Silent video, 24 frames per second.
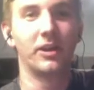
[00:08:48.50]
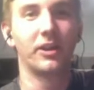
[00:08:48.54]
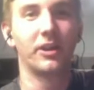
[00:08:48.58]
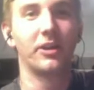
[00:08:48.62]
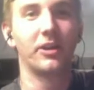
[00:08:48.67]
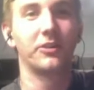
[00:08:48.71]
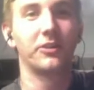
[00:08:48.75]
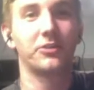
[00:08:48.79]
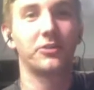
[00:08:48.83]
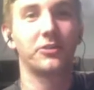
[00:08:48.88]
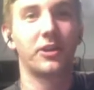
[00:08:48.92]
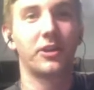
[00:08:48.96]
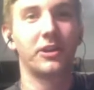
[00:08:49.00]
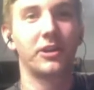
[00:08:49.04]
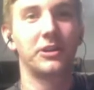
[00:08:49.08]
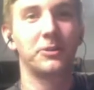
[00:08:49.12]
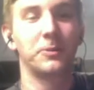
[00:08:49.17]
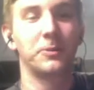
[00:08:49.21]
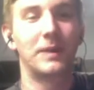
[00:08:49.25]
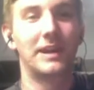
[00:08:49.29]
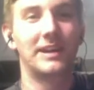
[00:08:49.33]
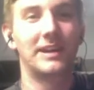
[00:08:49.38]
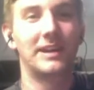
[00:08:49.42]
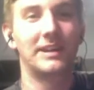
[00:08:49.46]
are you
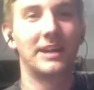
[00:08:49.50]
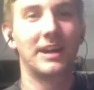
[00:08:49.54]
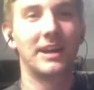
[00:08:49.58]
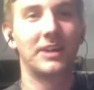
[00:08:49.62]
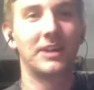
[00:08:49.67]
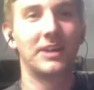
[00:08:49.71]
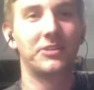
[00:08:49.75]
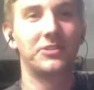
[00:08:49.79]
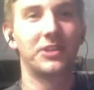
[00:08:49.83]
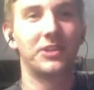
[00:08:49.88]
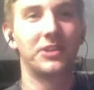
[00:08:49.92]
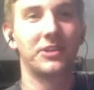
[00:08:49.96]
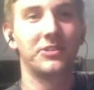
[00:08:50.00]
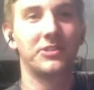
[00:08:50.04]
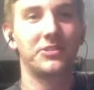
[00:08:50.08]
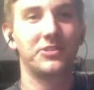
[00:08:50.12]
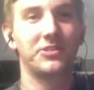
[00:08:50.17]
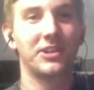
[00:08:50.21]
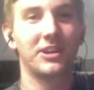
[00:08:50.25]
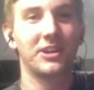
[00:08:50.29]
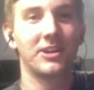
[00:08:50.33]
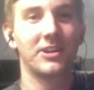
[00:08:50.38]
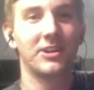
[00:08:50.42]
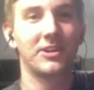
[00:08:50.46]
a sun
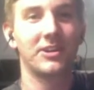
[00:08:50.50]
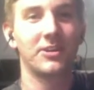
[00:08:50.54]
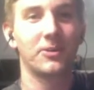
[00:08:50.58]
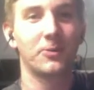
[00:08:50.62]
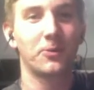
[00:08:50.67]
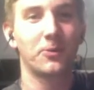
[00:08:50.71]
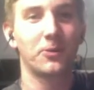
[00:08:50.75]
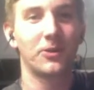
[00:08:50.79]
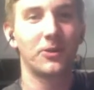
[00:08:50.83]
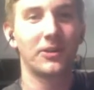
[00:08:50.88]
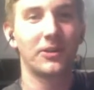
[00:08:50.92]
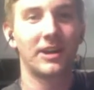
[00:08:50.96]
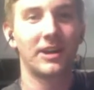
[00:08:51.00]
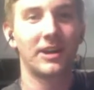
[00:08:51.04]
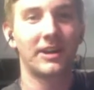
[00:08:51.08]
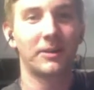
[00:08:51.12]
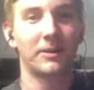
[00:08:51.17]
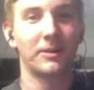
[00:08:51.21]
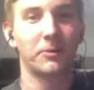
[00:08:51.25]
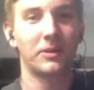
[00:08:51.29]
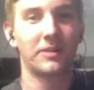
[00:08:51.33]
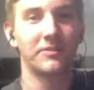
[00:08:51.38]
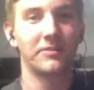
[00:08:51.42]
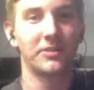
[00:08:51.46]
singer or
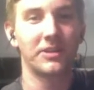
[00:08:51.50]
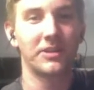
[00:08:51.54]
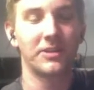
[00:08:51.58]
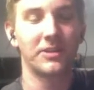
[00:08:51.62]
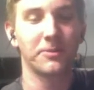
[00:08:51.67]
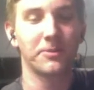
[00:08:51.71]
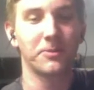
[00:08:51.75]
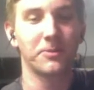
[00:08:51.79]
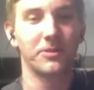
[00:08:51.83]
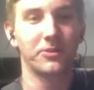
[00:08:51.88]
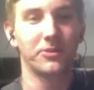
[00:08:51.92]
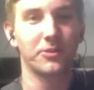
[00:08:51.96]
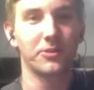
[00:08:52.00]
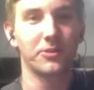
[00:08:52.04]
whatever the other one's called?